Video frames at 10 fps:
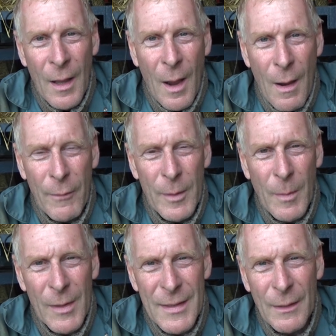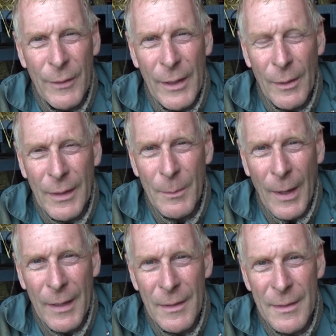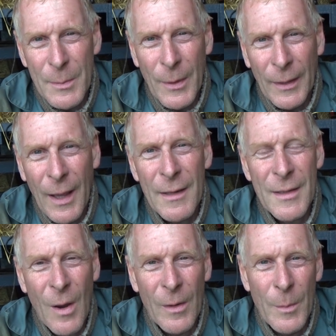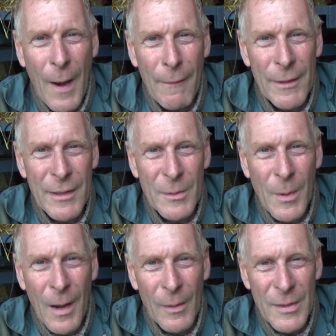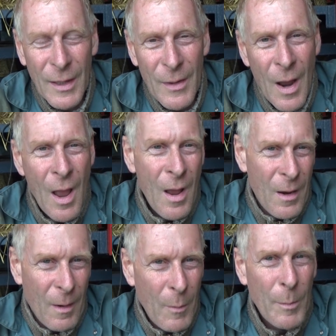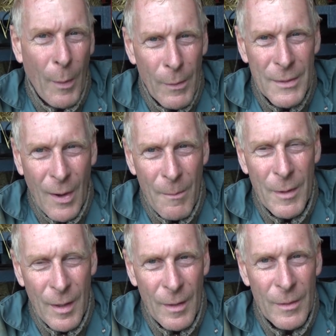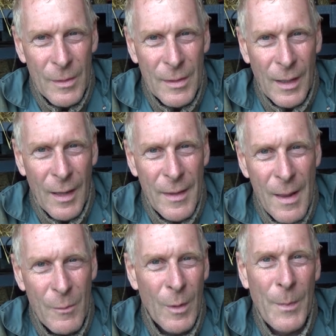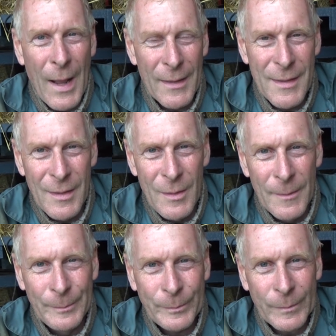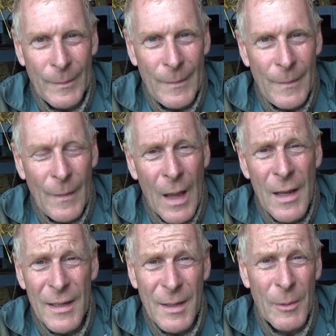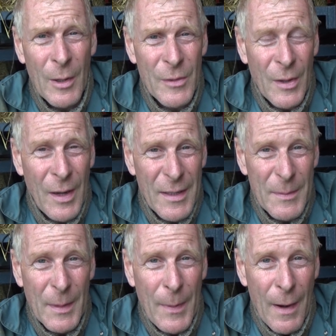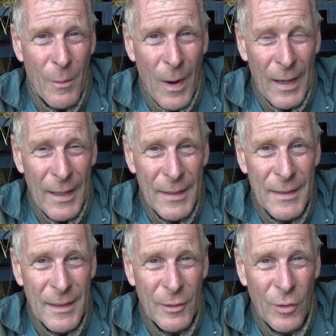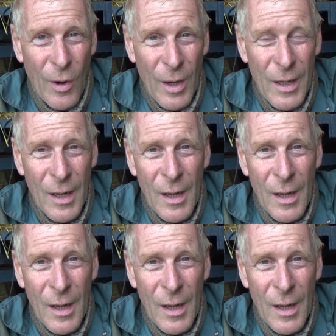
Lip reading: However, you might have seen a video I did back in the spring. They're starting to perish as well. So I'm on borrowed time with those, and then we're back to, unless someone else donates me a pair of wellies to try,